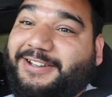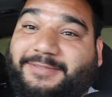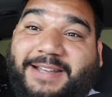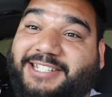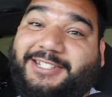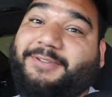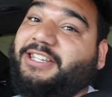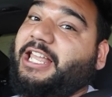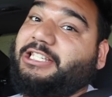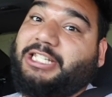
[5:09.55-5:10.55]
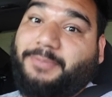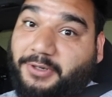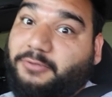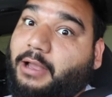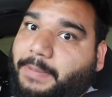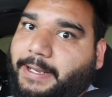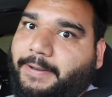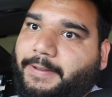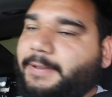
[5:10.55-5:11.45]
because my shit was a lot cheaper to swap out.